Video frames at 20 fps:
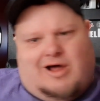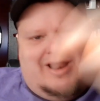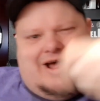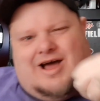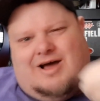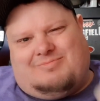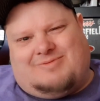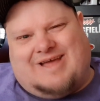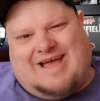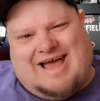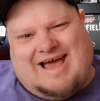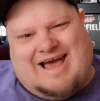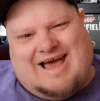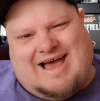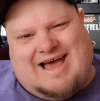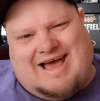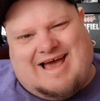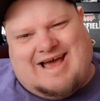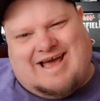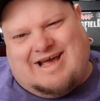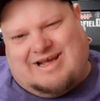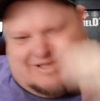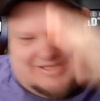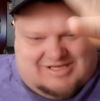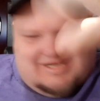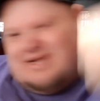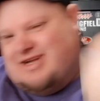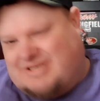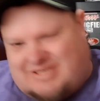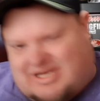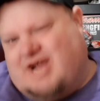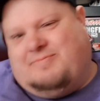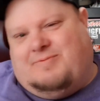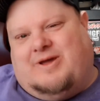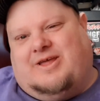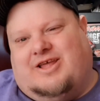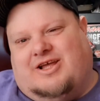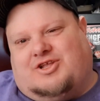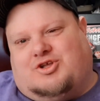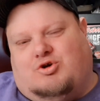up, guys?
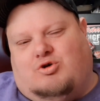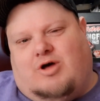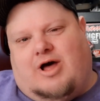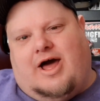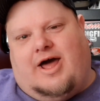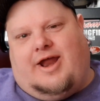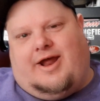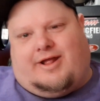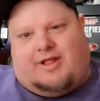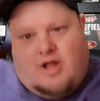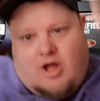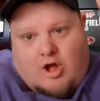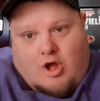CP the Tool Addict.